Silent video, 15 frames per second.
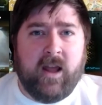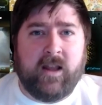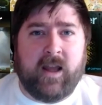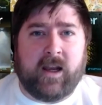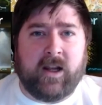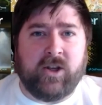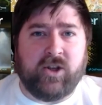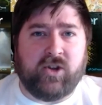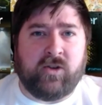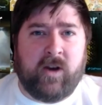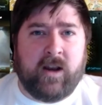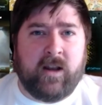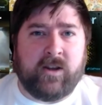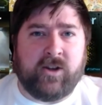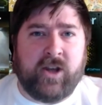that can
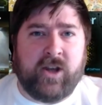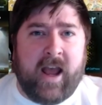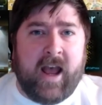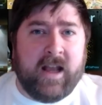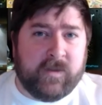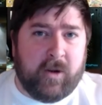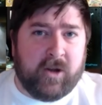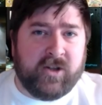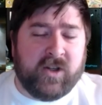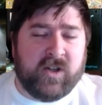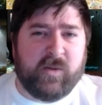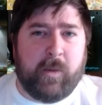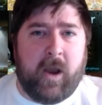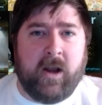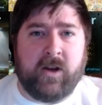stretch as much as
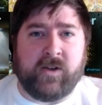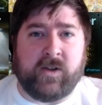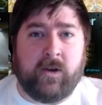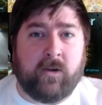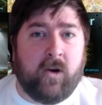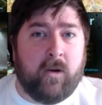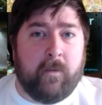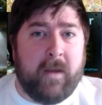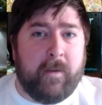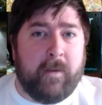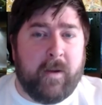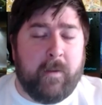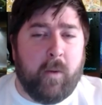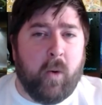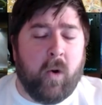spider silk or
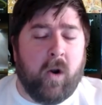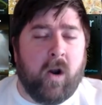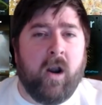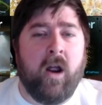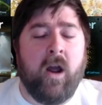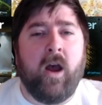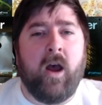maybe more.